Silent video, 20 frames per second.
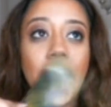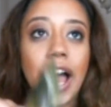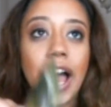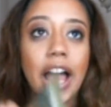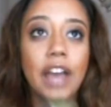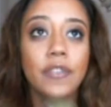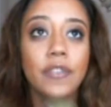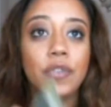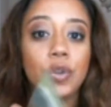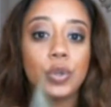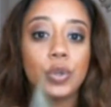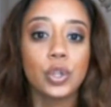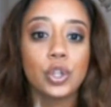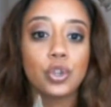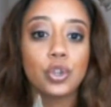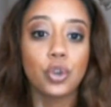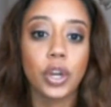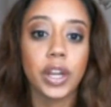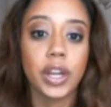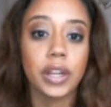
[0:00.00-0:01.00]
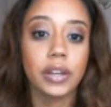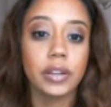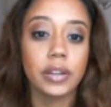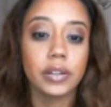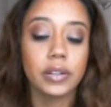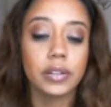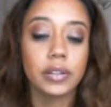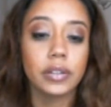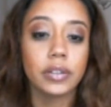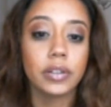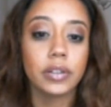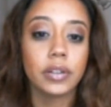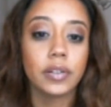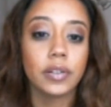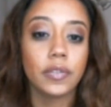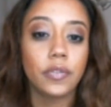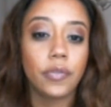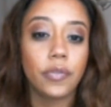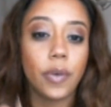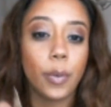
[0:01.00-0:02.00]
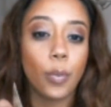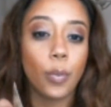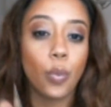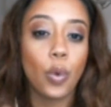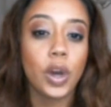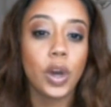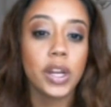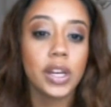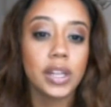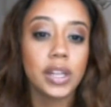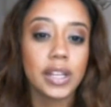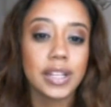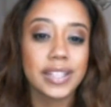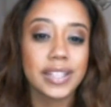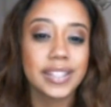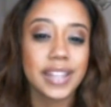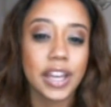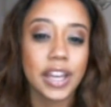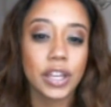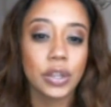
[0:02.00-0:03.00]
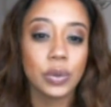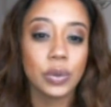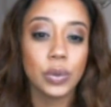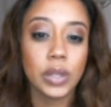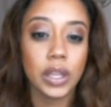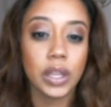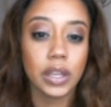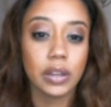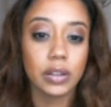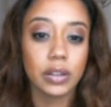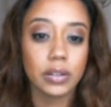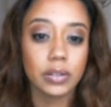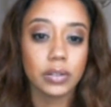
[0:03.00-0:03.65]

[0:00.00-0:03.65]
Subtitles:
have you strayed from what it is that you need?